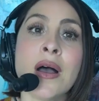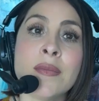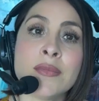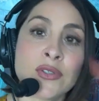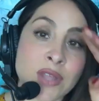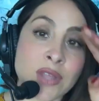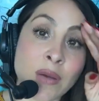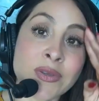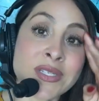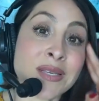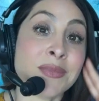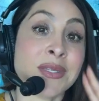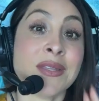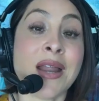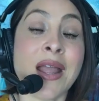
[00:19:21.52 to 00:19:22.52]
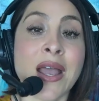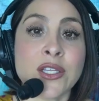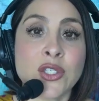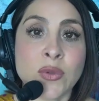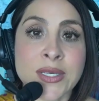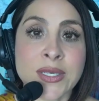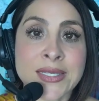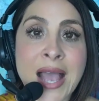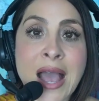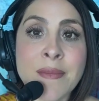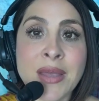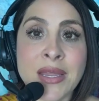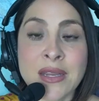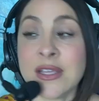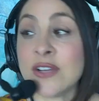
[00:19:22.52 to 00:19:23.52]
So that was something that I had to
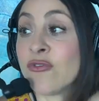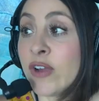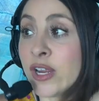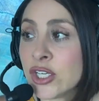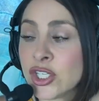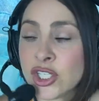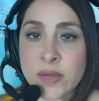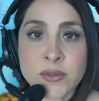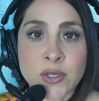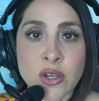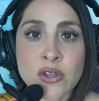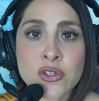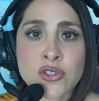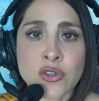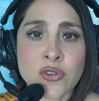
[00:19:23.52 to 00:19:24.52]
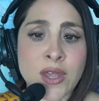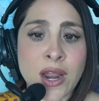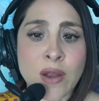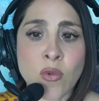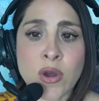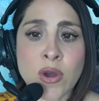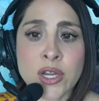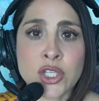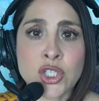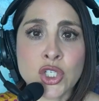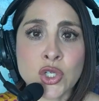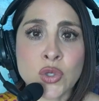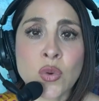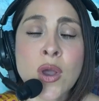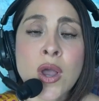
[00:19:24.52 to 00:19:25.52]
examine. The friendships also that I wanted
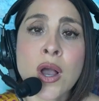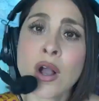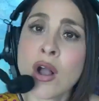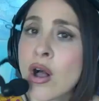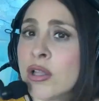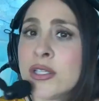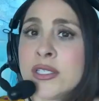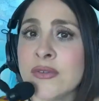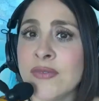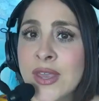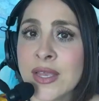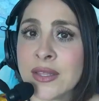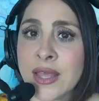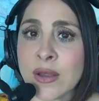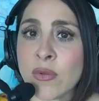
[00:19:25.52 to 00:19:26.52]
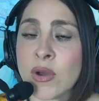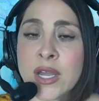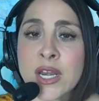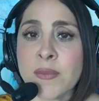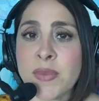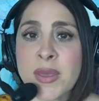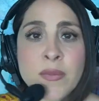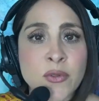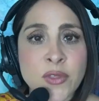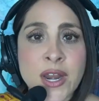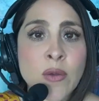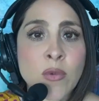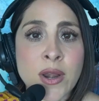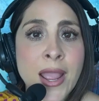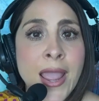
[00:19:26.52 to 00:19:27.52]
to cultivate, like what kind of people that I
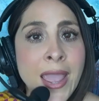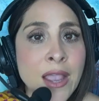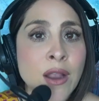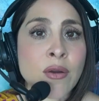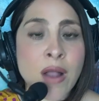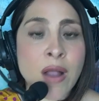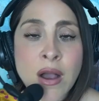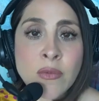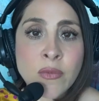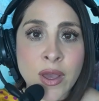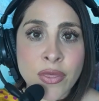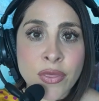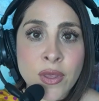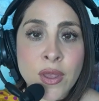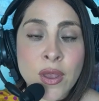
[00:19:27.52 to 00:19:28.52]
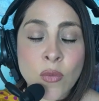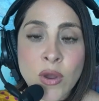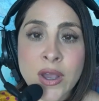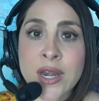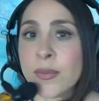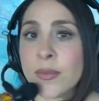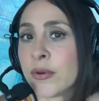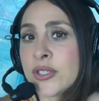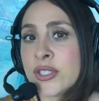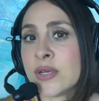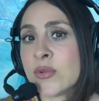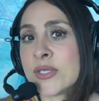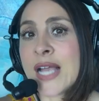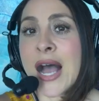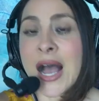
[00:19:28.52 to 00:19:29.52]
want to hang around with. What kind of person
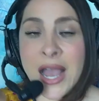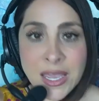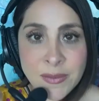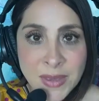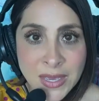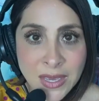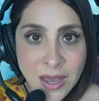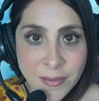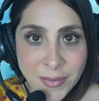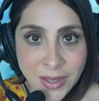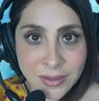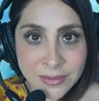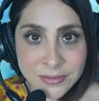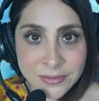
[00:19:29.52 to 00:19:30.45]
was I becoming?